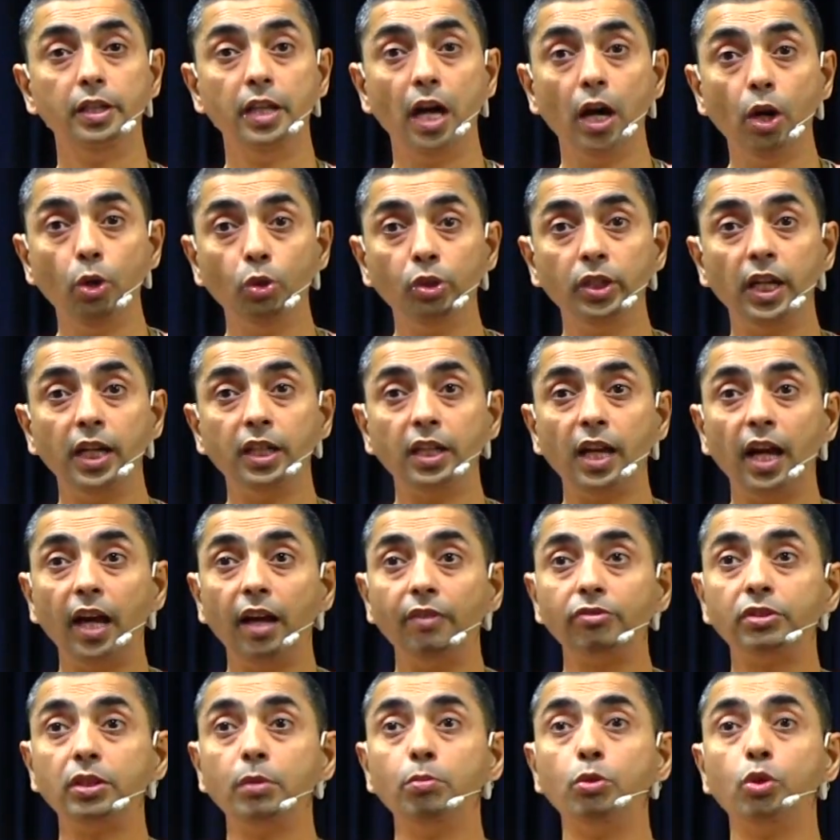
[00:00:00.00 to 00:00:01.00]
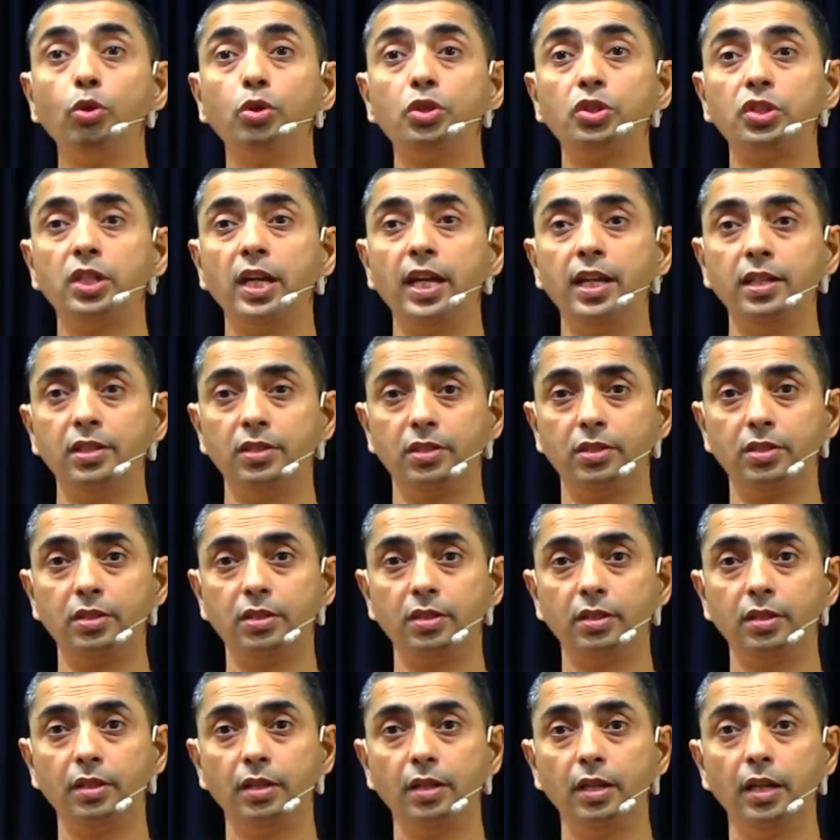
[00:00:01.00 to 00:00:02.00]
Now that I have some good
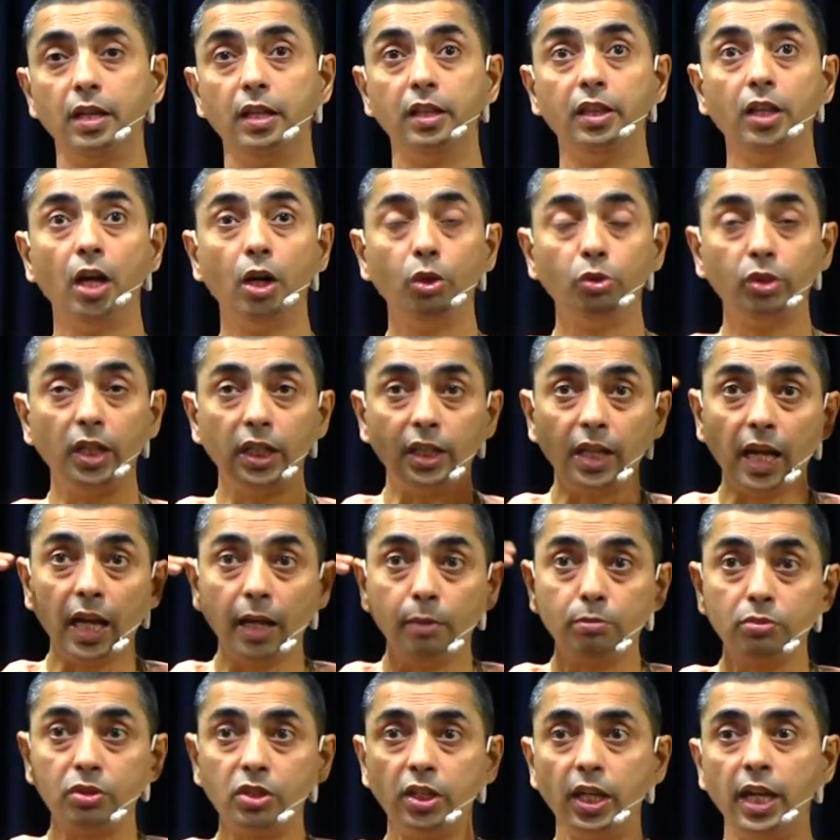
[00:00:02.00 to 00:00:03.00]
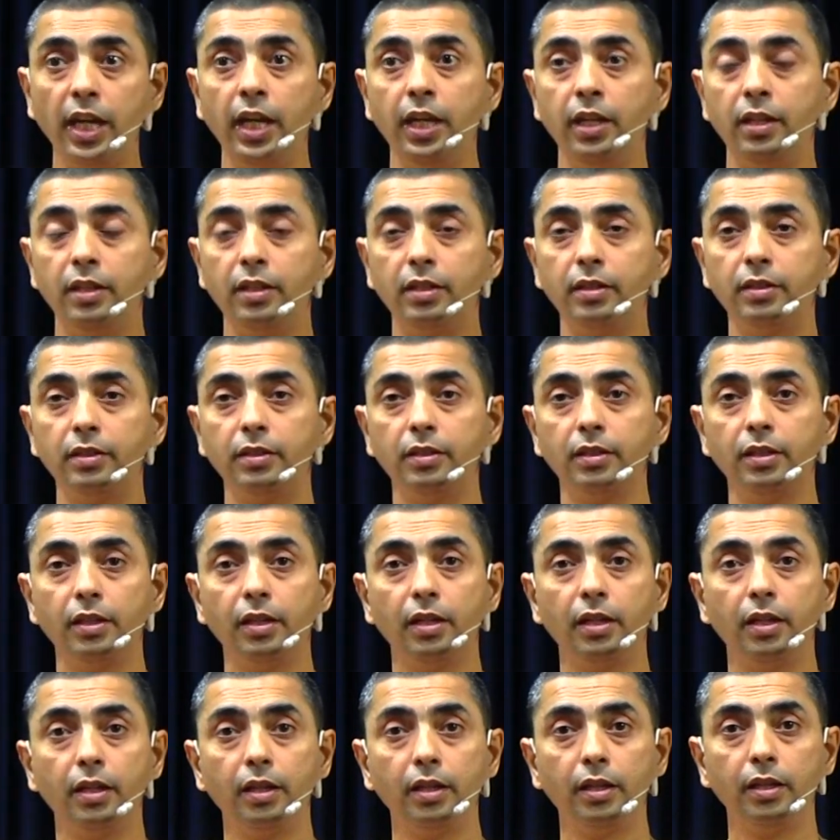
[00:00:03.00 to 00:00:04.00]
sense, now that I am sane,
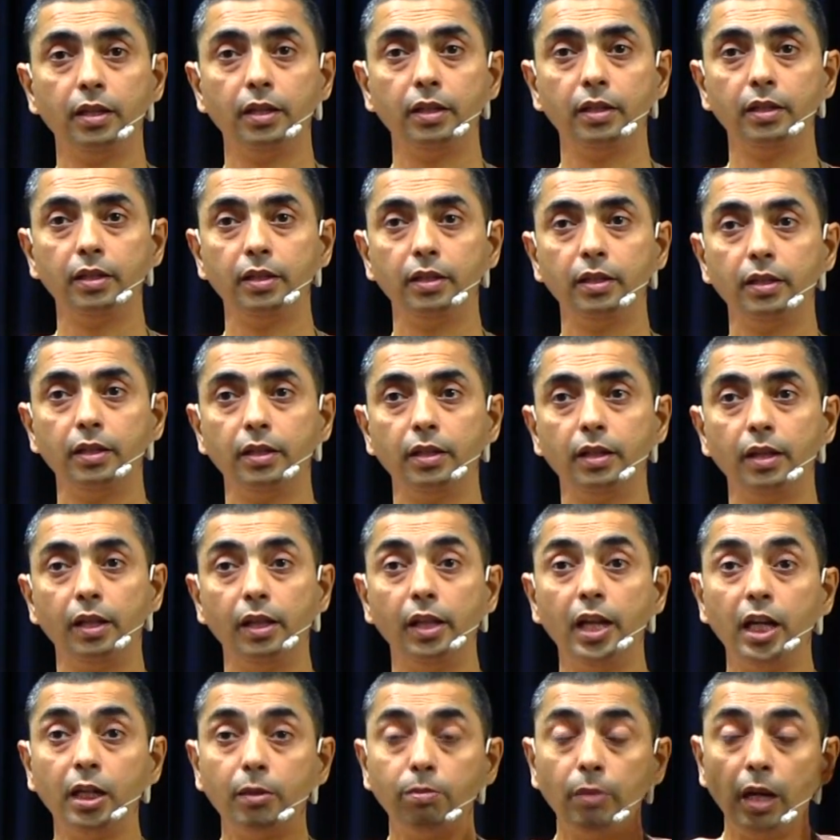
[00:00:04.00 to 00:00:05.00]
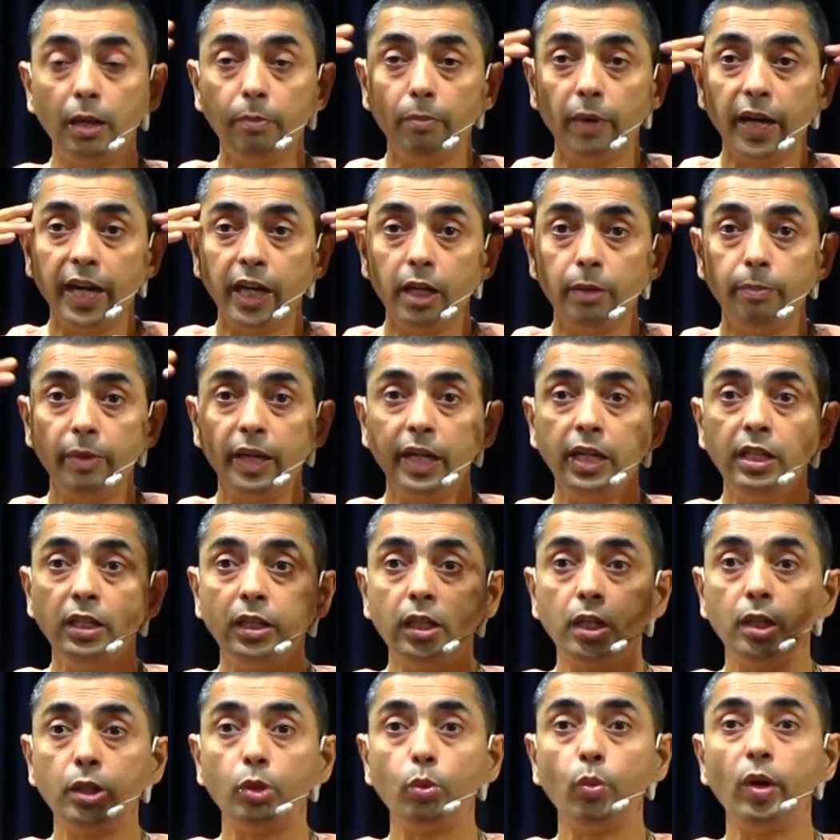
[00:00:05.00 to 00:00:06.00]
let my mind be
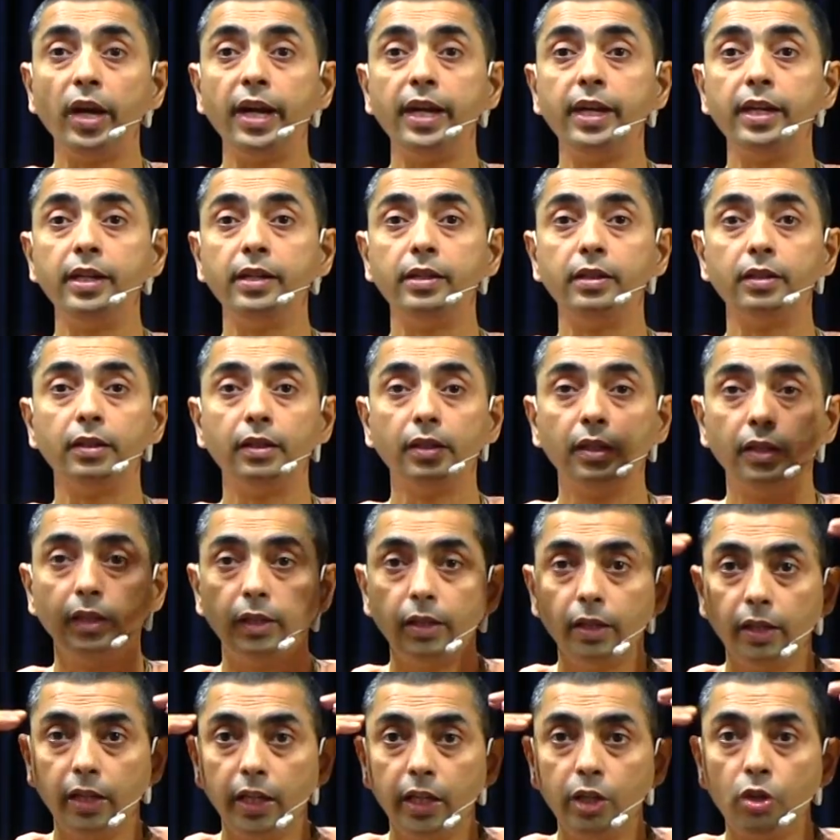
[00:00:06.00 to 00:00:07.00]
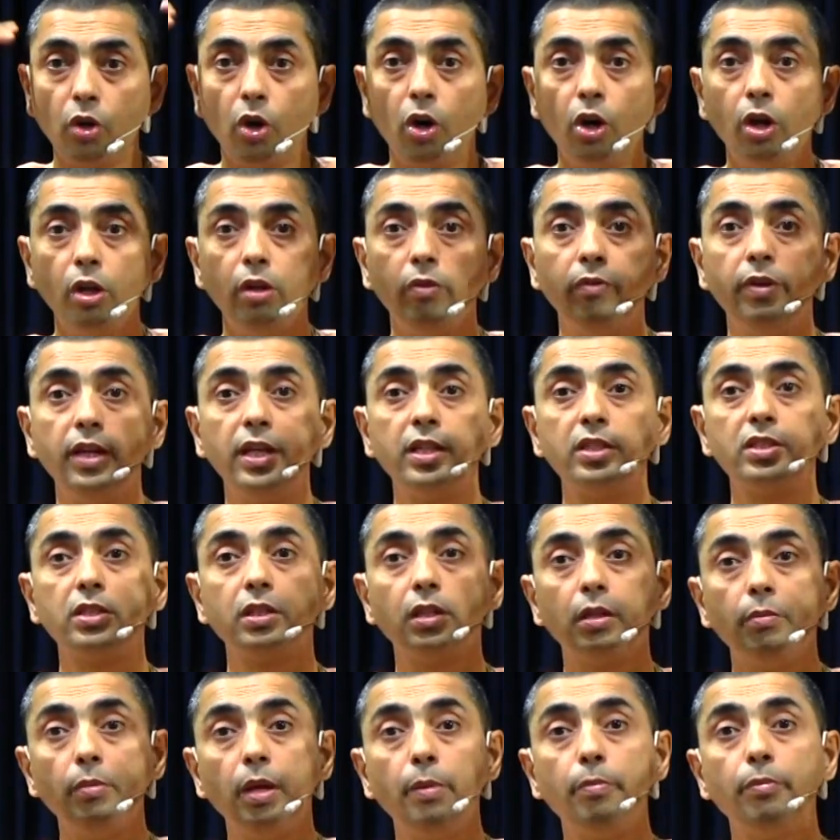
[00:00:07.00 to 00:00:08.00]
intertwined in
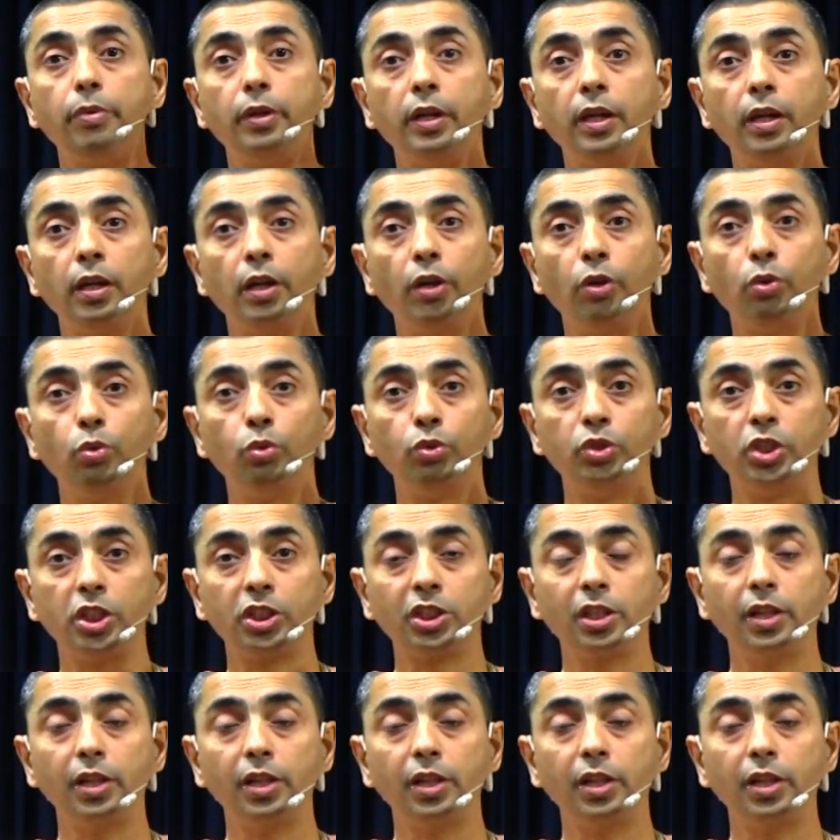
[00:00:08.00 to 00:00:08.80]
always remembering you."